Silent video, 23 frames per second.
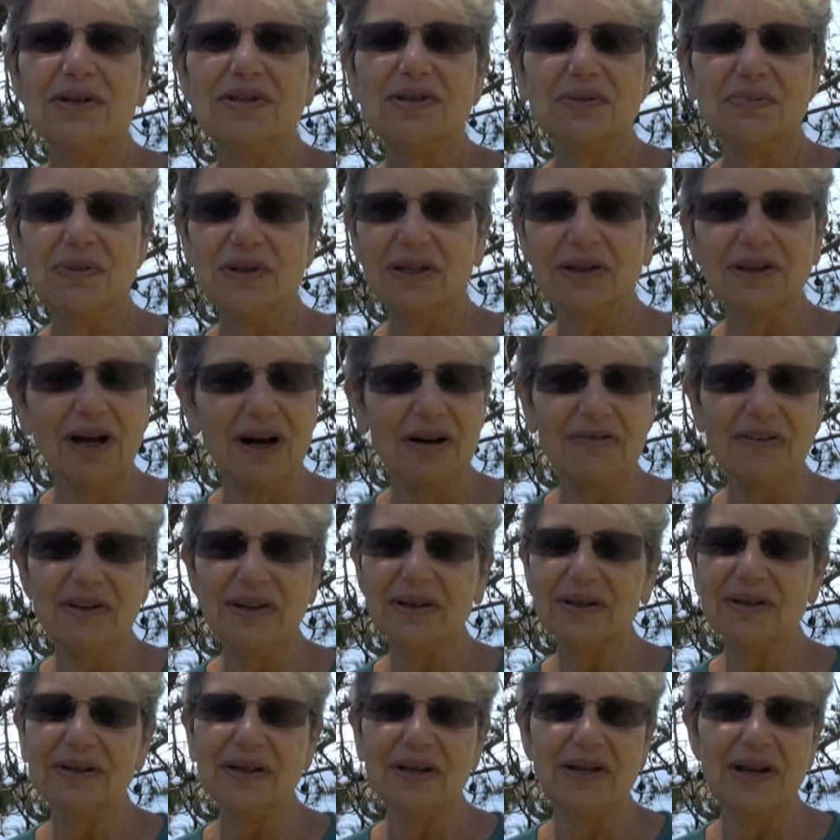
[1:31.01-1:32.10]
to be
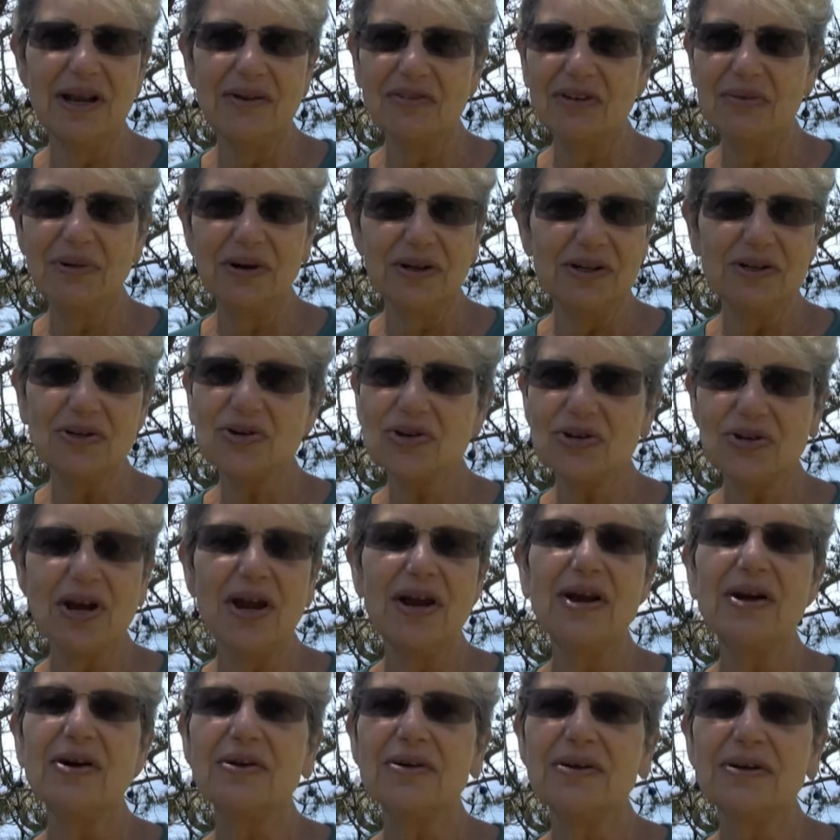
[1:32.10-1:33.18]
loving and everybody
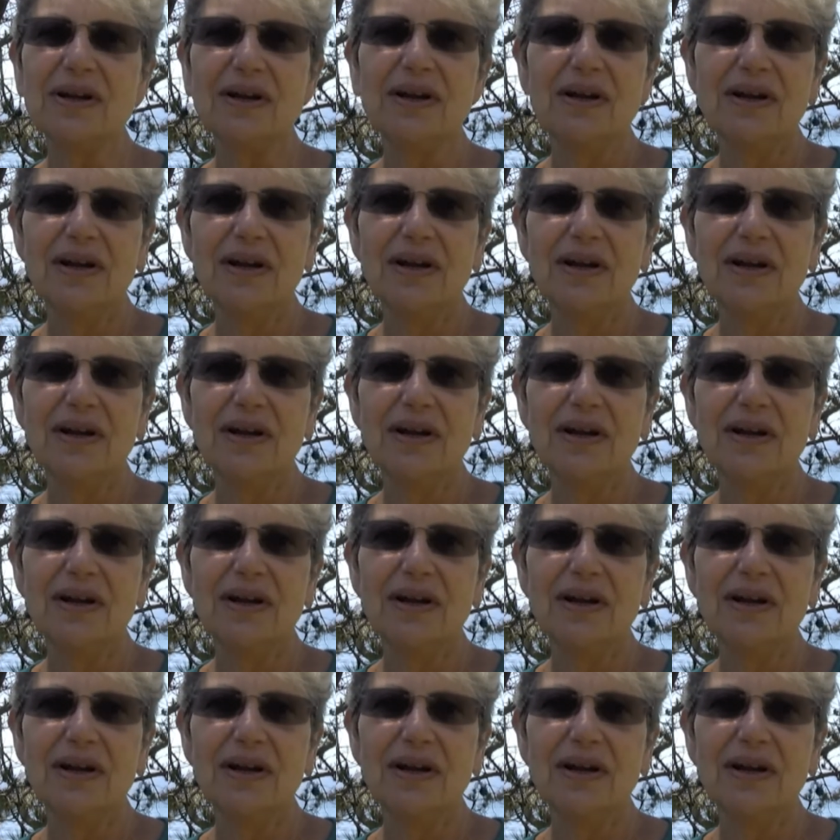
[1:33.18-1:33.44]
shared